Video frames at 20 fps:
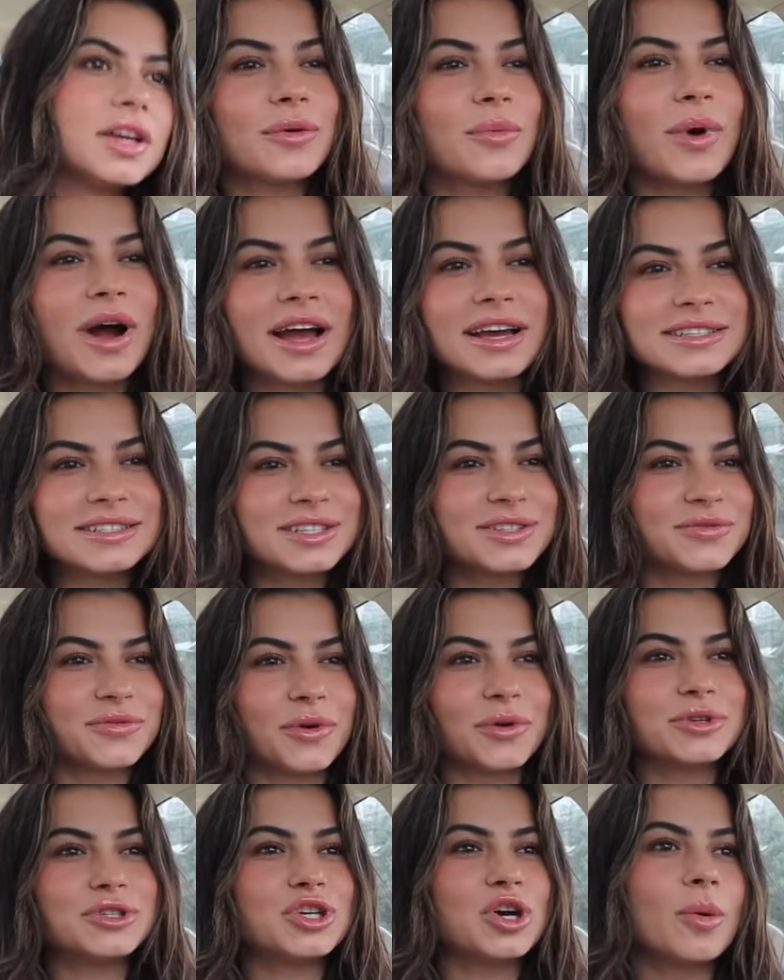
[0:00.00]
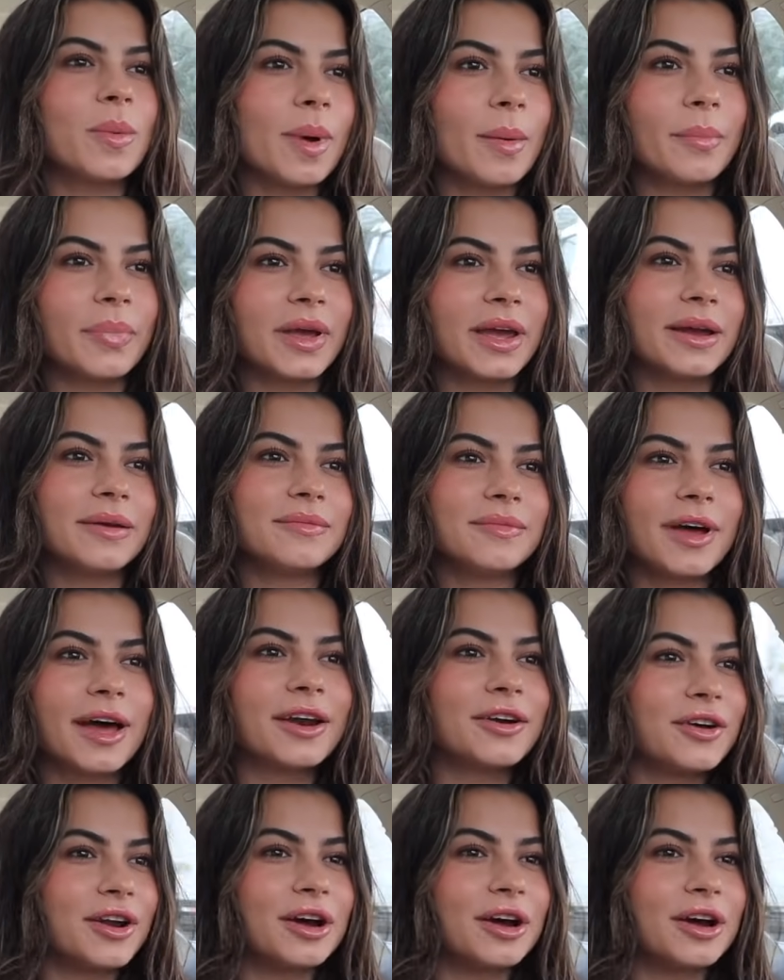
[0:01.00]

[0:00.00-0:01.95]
Why is this road so bumpy? I don't